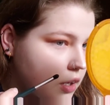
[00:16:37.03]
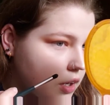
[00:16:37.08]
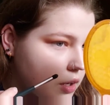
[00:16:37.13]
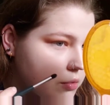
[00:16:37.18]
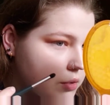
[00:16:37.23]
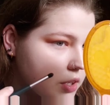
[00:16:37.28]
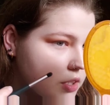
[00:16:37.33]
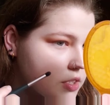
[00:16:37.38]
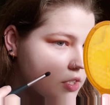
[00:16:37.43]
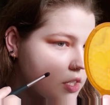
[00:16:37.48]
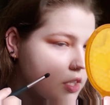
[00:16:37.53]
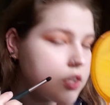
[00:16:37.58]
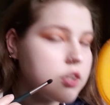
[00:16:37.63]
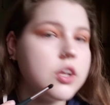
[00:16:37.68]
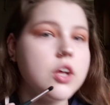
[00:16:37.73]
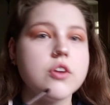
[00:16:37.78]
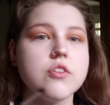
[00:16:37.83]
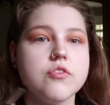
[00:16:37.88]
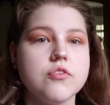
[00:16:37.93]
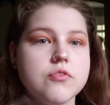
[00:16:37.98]
I'm not seeing a
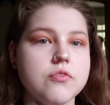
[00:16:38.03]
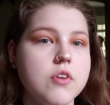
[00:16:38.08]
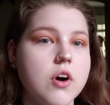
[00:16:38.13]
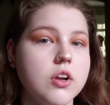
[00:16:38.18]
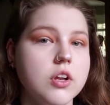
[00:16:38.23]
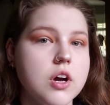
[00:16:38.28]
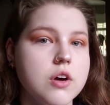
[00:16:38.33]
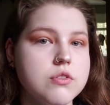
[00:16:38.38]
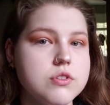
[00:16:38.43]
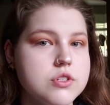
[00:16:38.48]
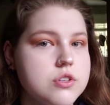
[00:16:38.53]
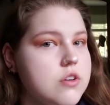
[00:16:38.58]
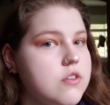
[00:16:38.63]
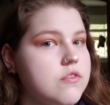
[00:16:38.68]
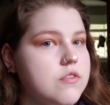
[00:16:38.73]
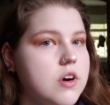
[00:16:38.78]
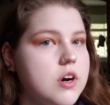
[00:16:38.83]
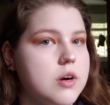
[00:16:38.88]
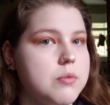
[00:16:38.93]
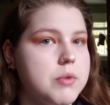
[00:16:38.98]
lot of fallout so
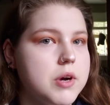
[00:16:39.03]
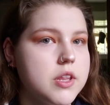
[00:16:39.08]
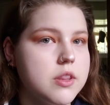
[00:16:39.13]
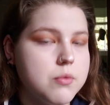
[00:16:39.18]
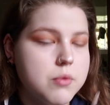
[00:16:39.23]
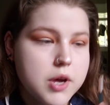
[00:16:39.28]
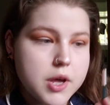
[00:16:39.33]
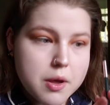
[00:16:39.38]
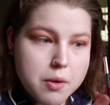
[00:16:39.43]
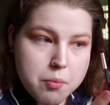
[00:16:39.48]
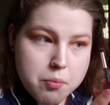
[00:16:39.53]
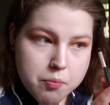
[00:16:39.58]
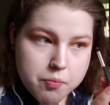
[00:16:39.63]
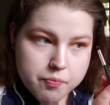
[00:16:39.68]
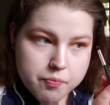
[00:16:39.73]
far, by the way.